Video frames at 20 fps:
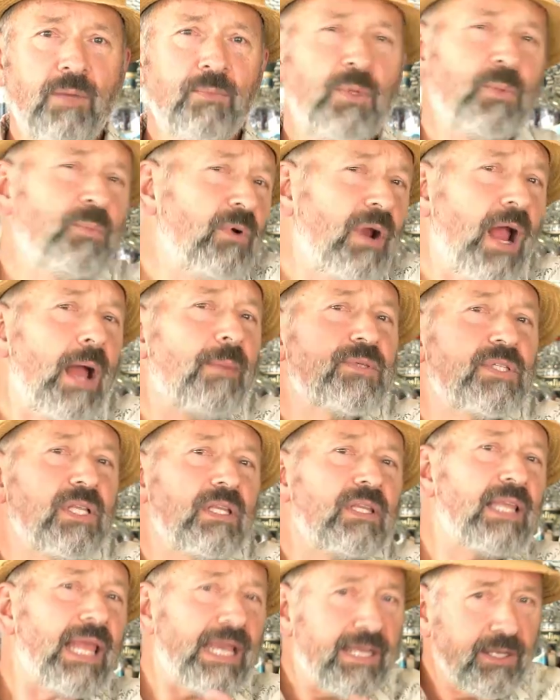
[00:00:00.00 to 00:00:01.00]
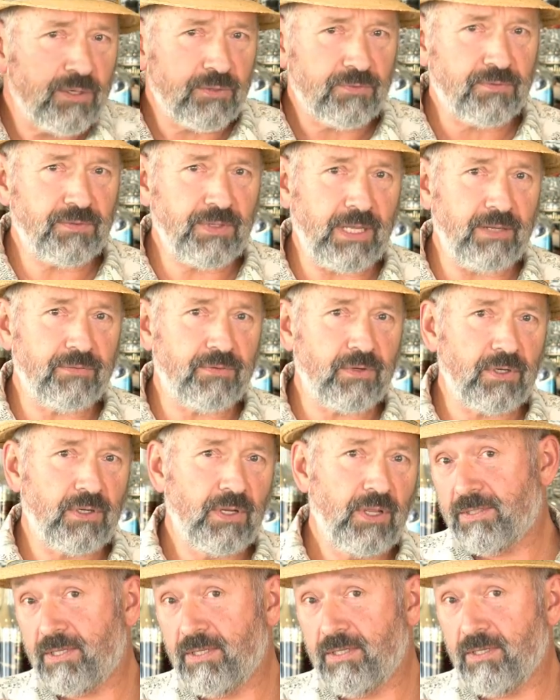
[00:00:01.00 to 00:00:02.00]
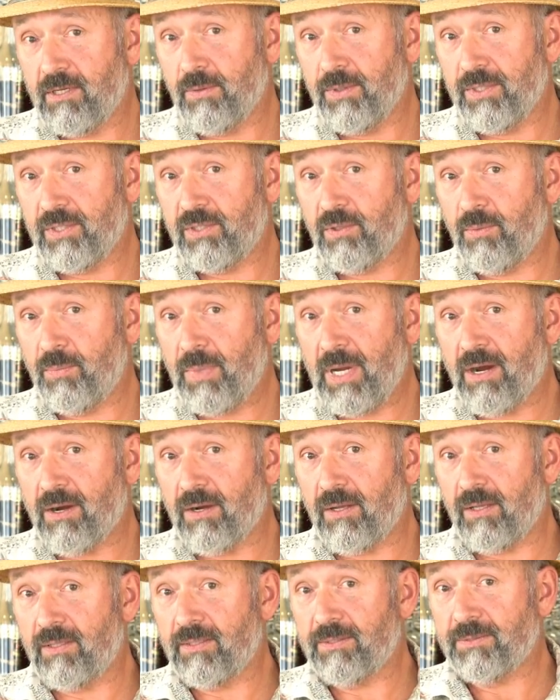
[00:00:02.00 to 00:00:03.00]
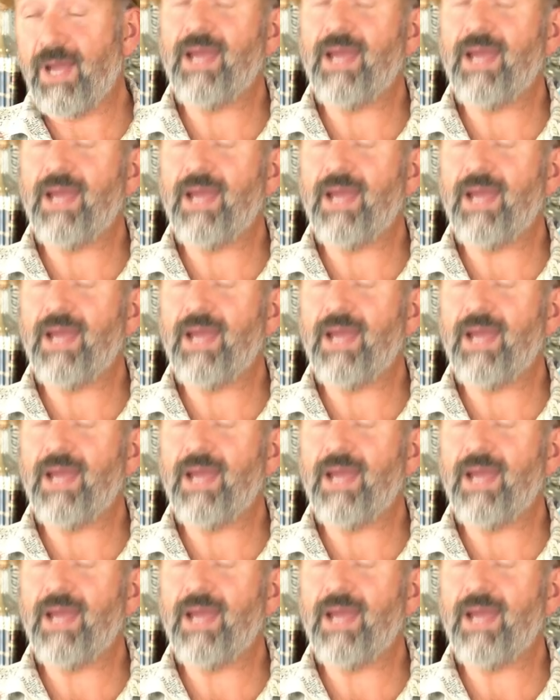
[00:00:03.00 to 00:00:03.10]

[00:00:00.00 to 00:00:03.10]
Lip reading: but perhaps a lighter flavor. It's gonna go into a barrel. What